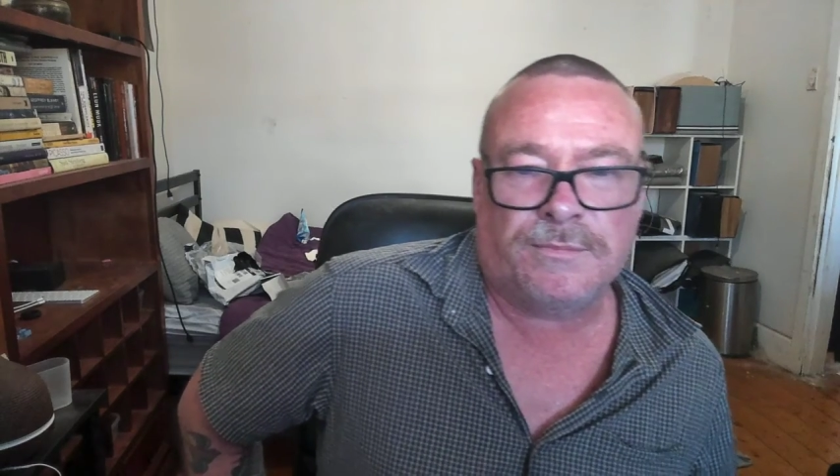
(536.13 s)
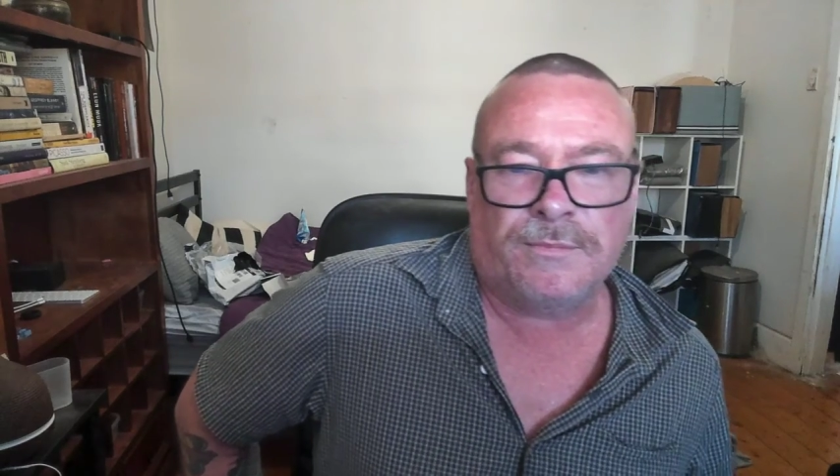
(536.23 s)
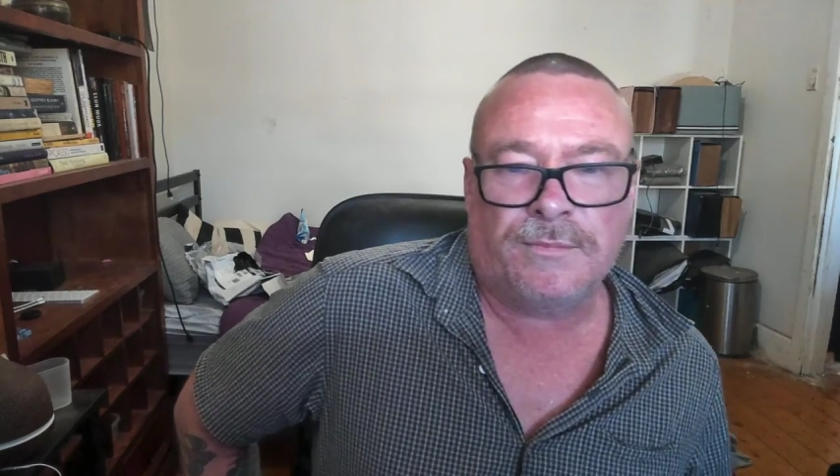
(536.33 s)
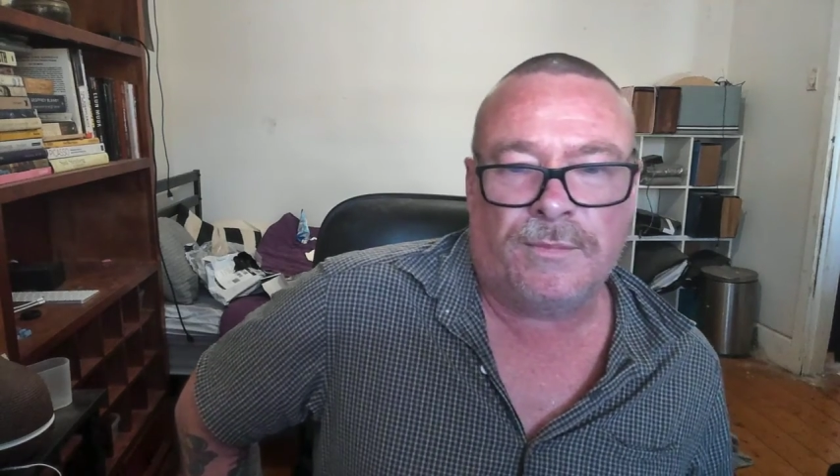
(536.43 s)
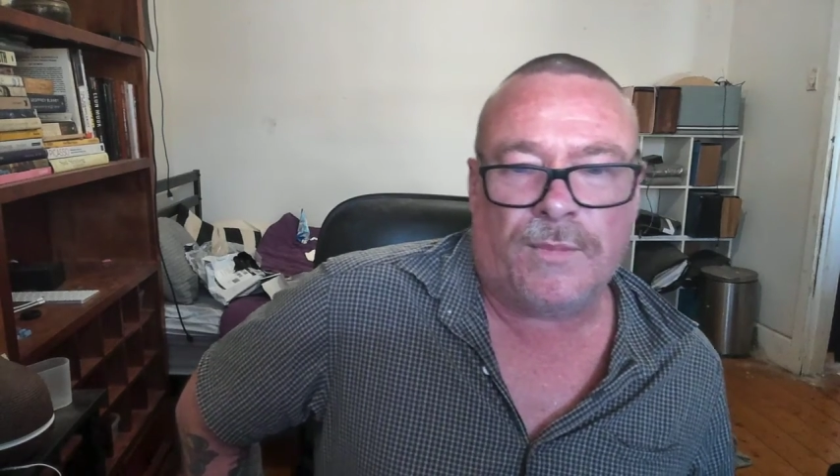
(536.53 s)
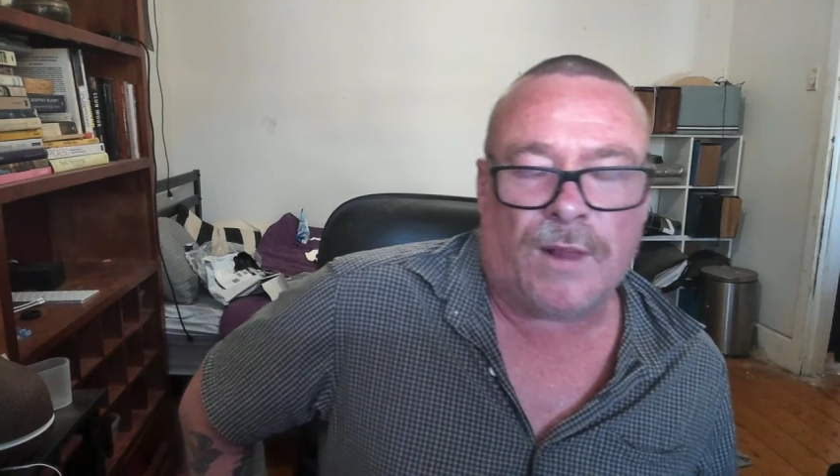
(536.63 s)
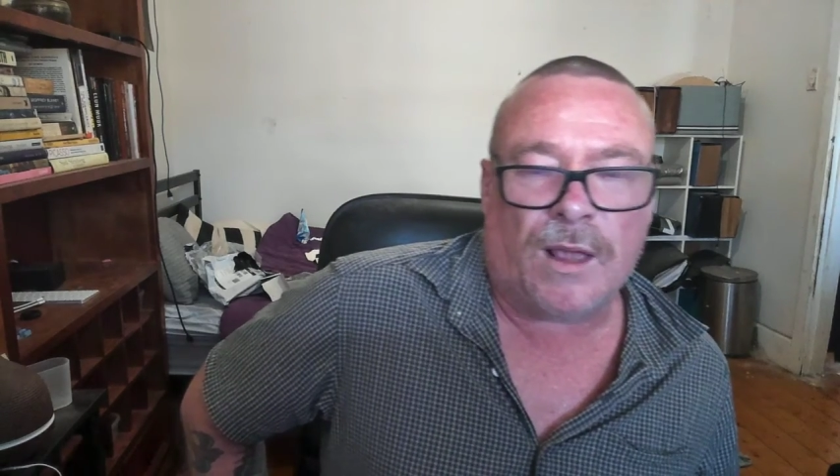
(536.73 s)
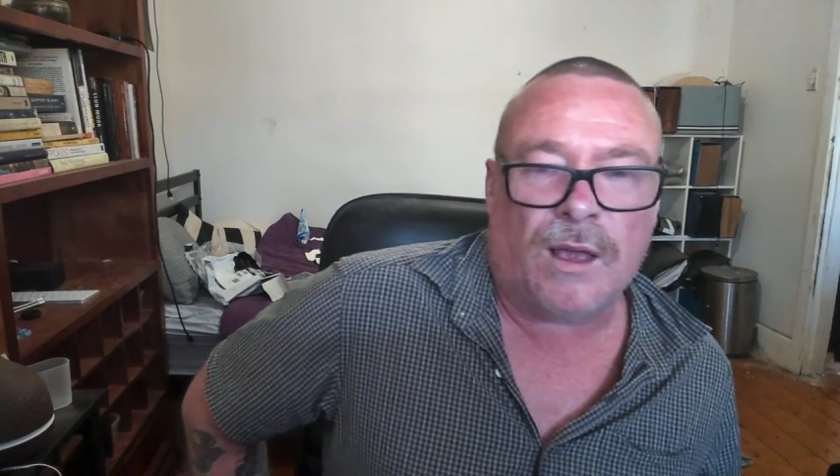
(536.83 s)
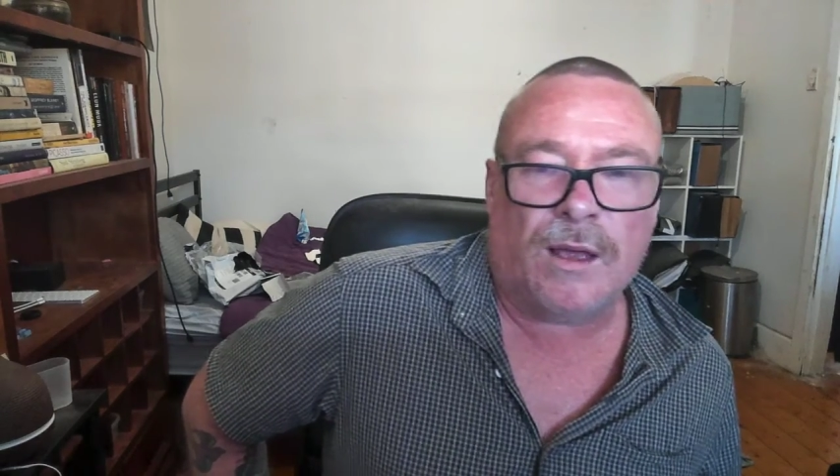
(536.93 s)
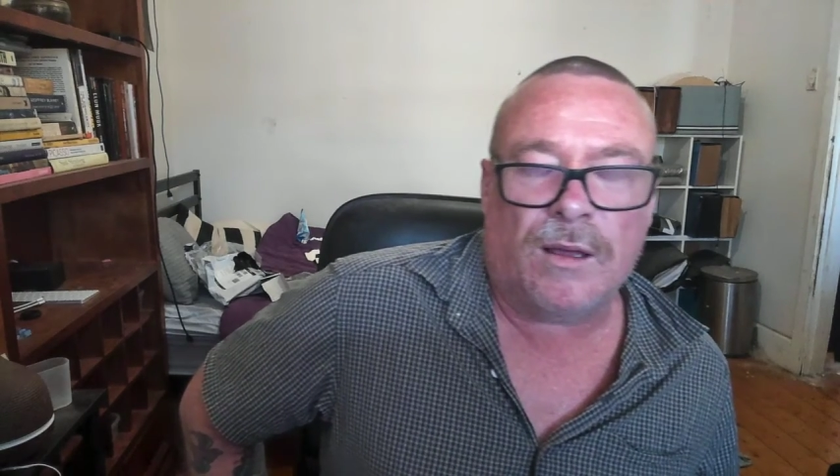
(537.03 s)
Okay, so
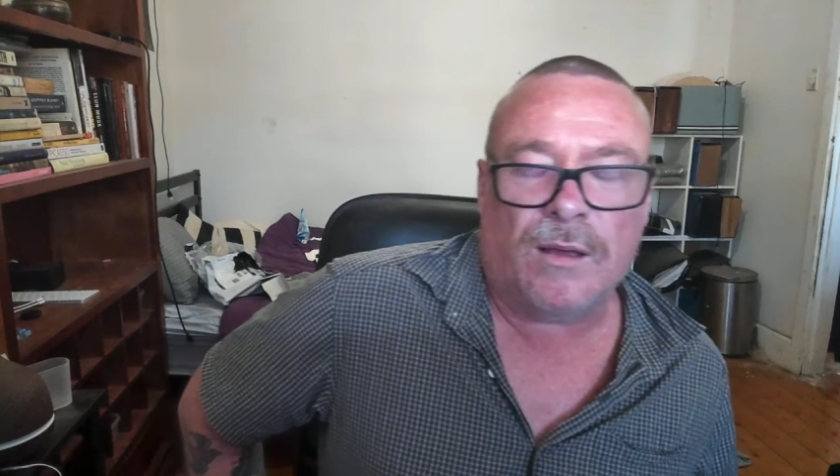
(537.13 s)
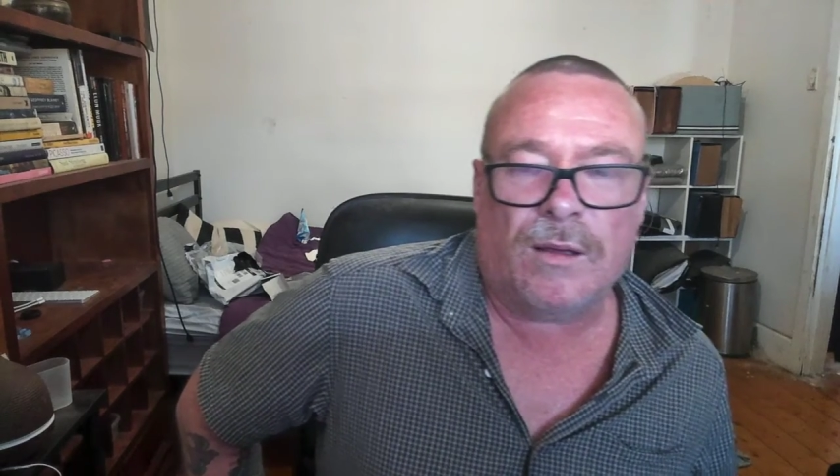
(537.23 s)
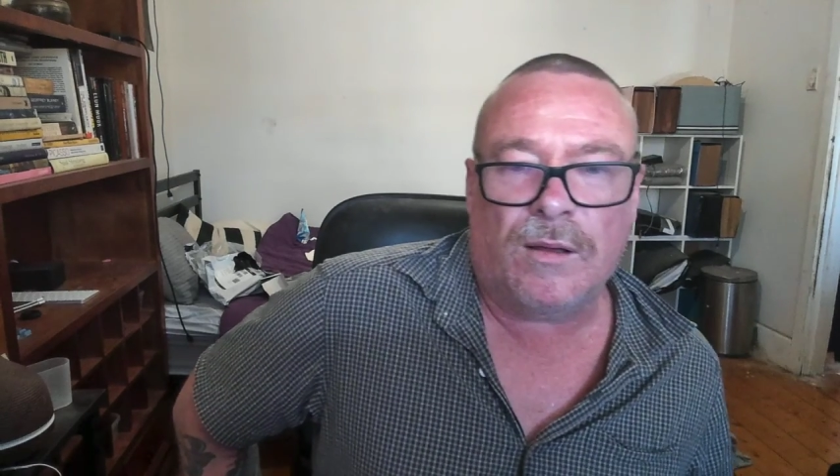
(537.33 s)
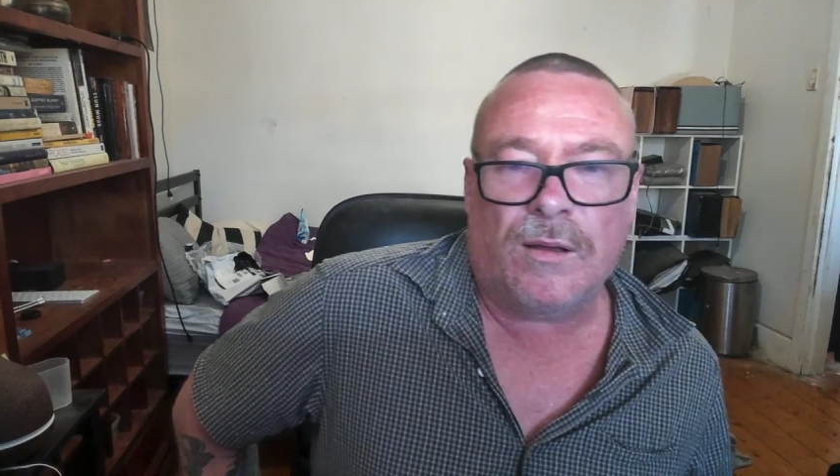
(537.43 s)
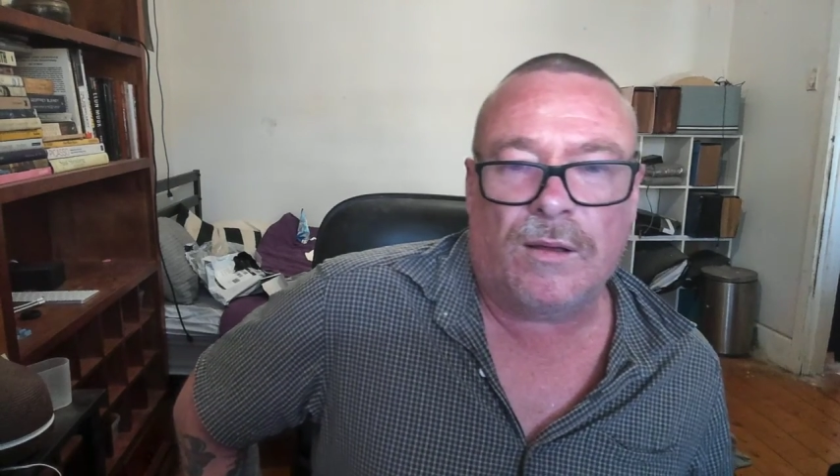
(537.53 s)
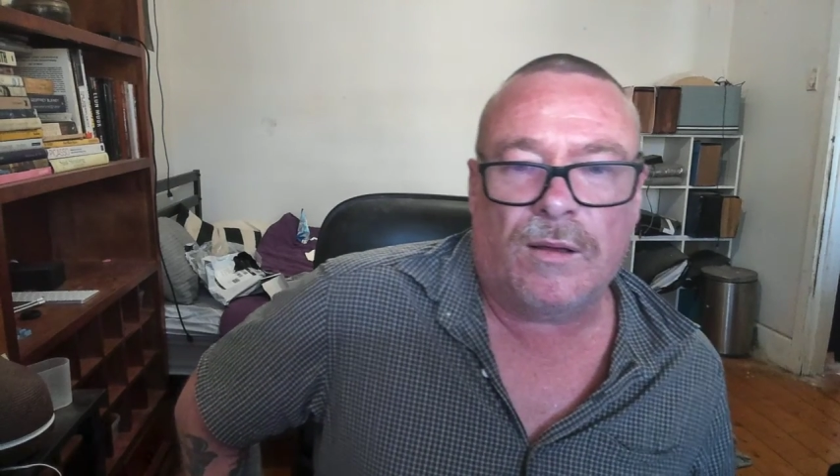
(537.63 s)
I'll I'll send that